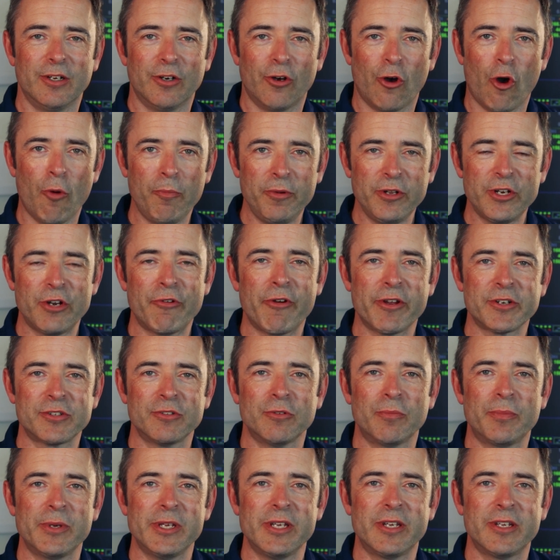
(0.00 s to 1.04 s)

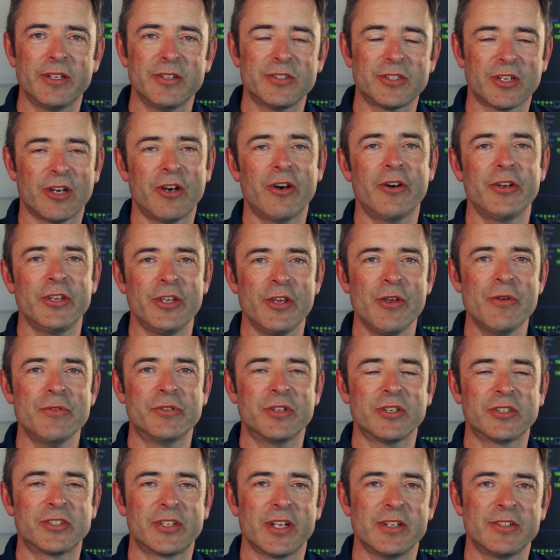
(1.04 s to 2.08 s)
Omnidirectional beacons are used
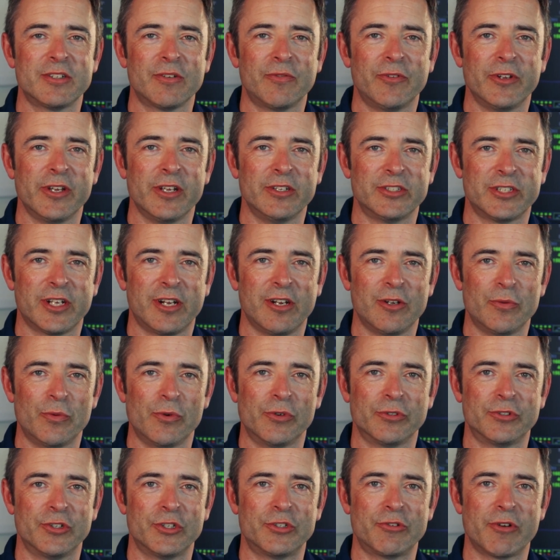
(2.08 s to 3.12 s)
extensively in shallow
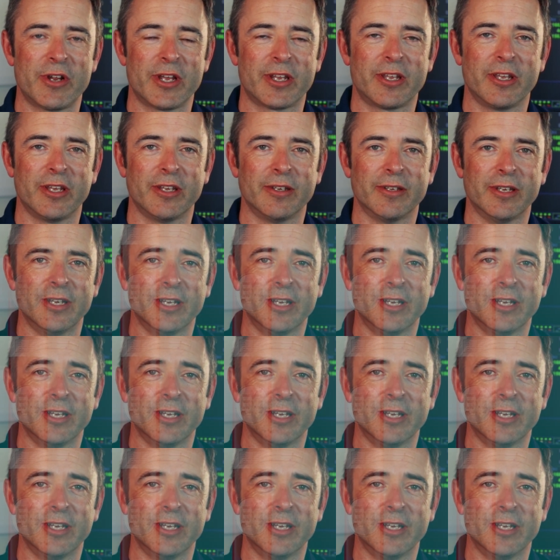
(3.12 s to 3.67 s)
water tracking,